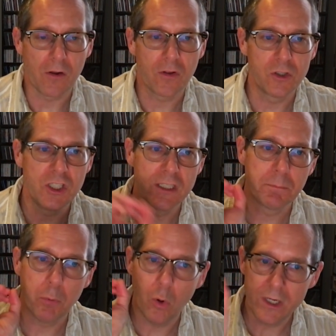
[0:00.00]
So she's
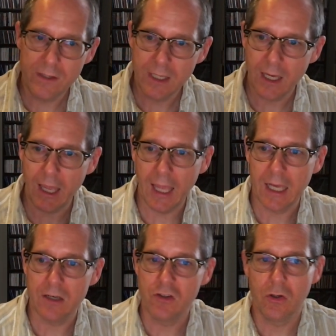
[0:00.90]
pointing
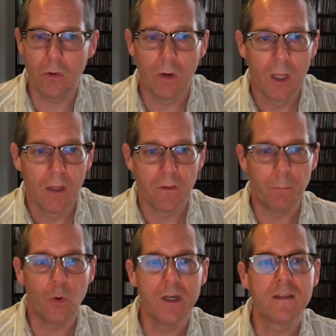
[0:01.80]
ahead to the
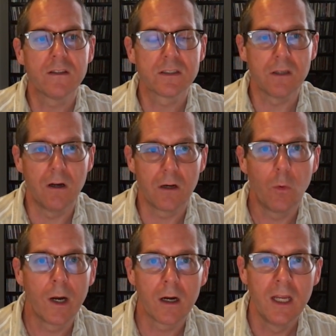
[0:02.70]
point in the song
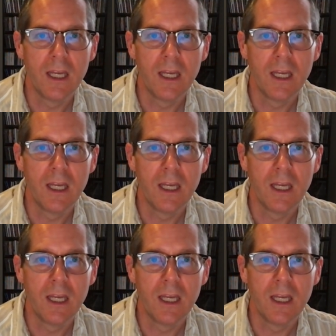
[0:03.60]
where